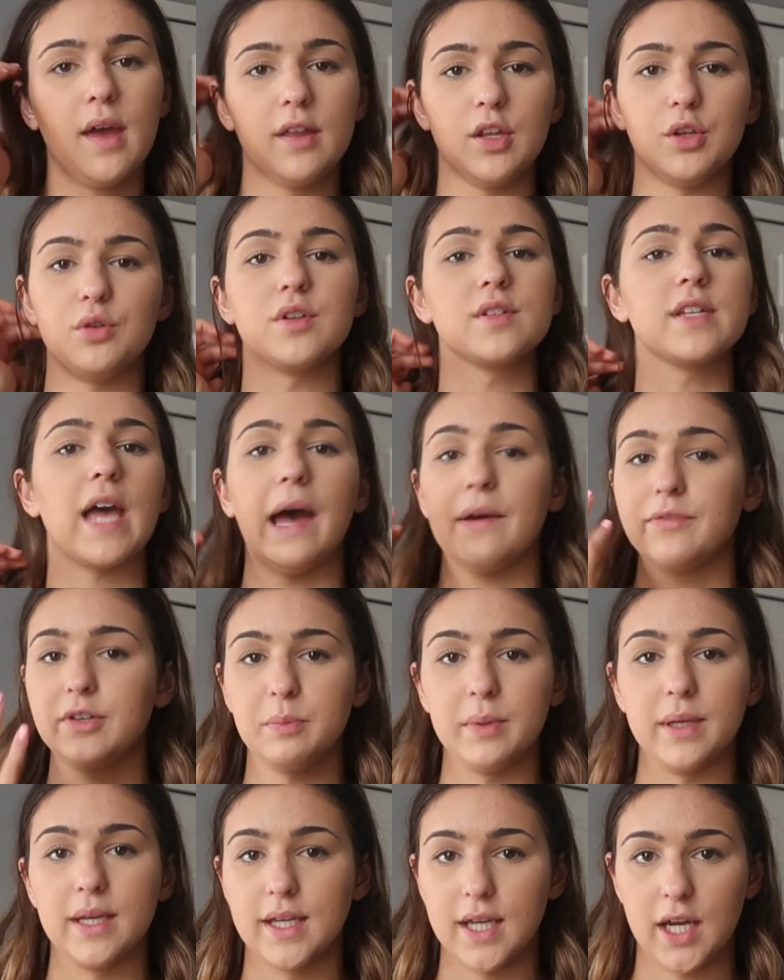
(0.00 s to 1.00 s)
You just have
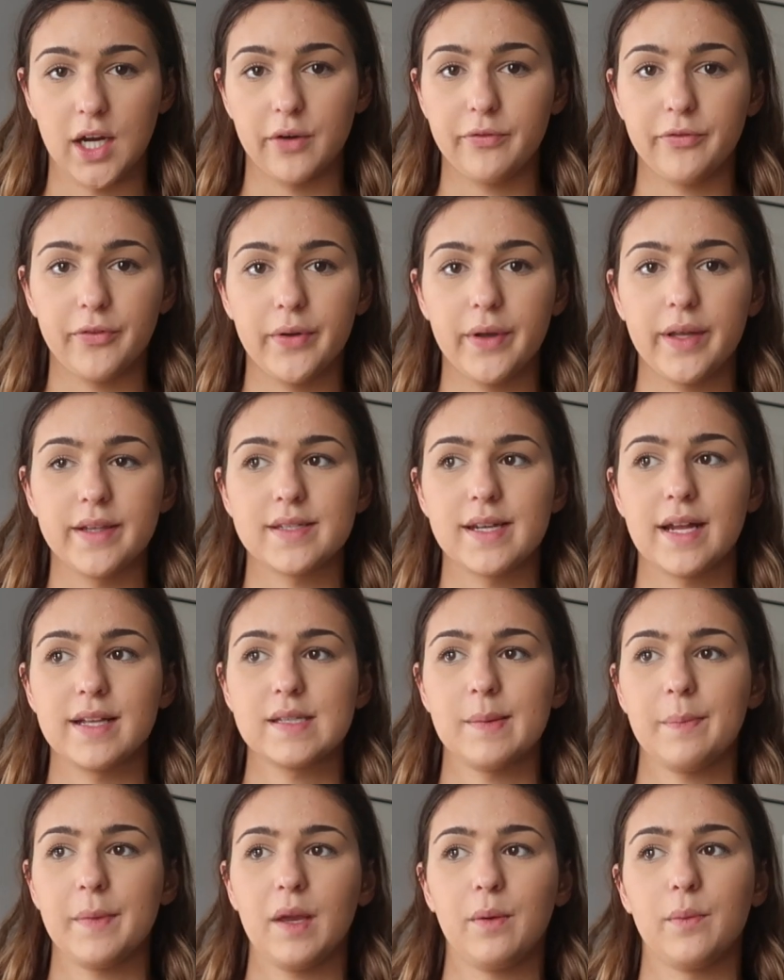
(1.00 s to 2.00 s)
to be careful. It's not
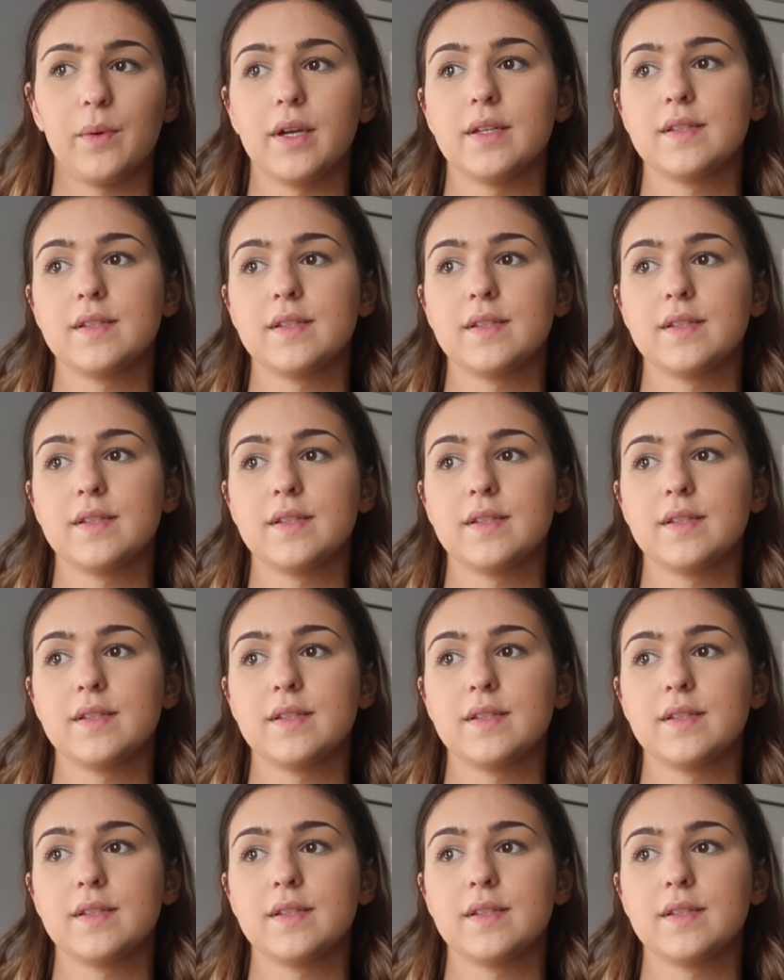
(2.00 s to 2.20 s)
something where